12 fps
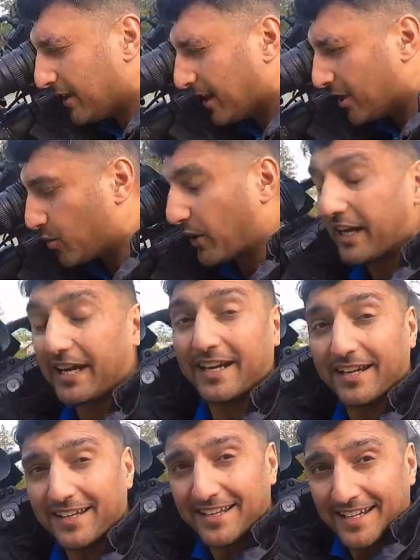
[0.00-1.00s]
And we're
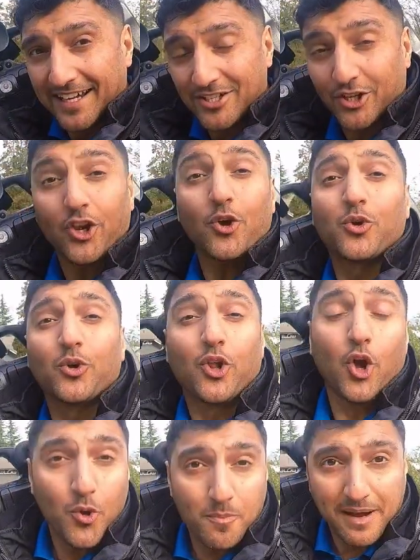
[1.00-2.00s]
here at a local
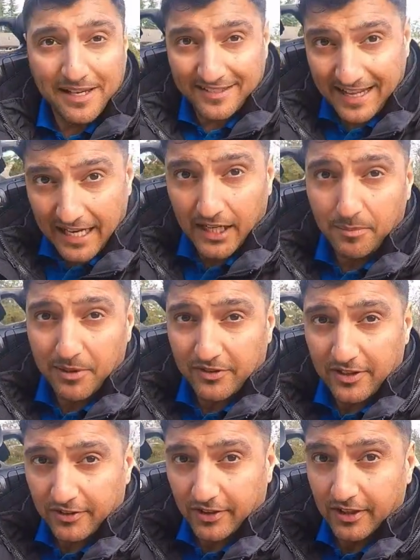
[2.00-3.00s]
home-based Langley
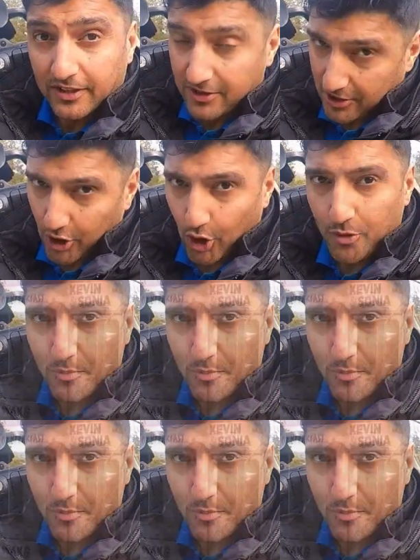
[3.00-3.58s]
business to learn